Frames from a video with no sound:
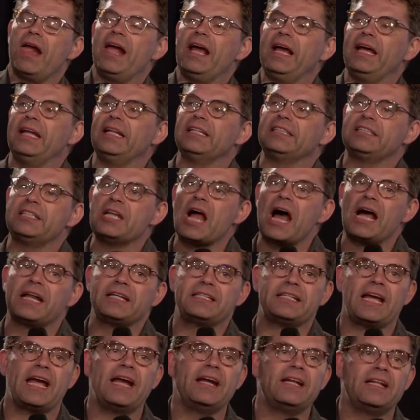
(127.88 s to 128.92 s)
It is not
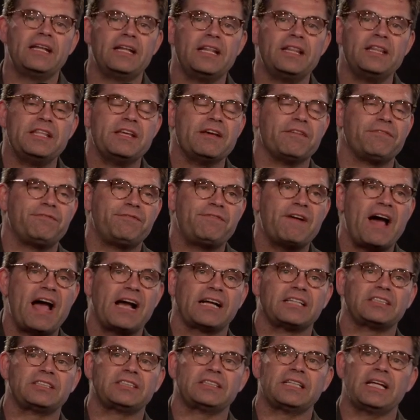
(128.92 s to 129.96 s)
dated in the
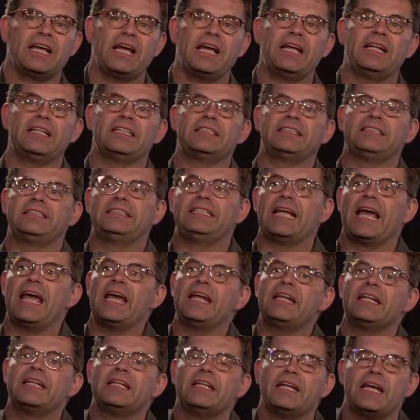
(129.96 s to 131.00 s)
effects. It is
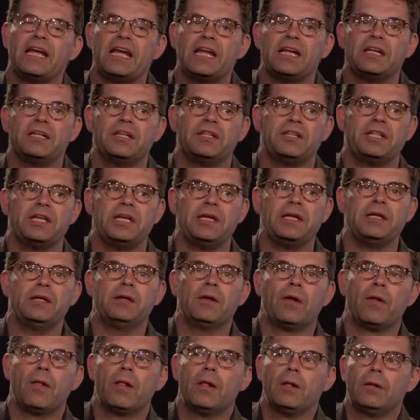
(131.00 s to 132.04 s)
dated in the